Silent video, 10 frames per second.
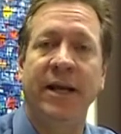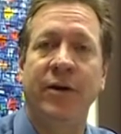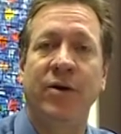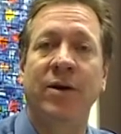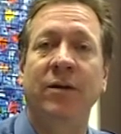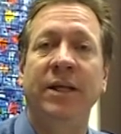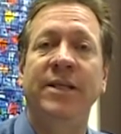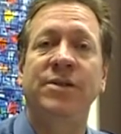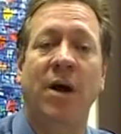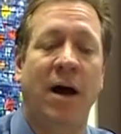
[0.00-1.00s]
you can
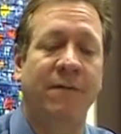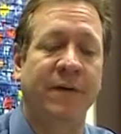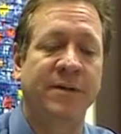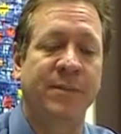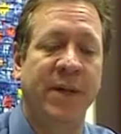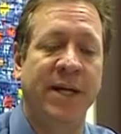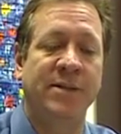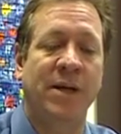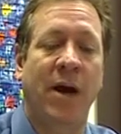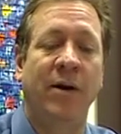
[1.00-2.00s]
lease office
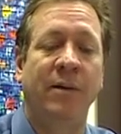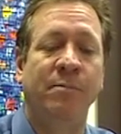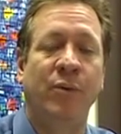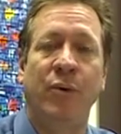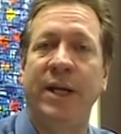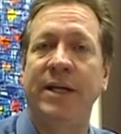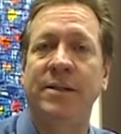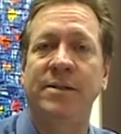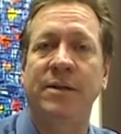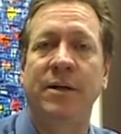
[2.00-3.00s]
space, hire
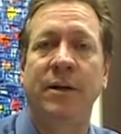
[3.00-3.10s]
employees,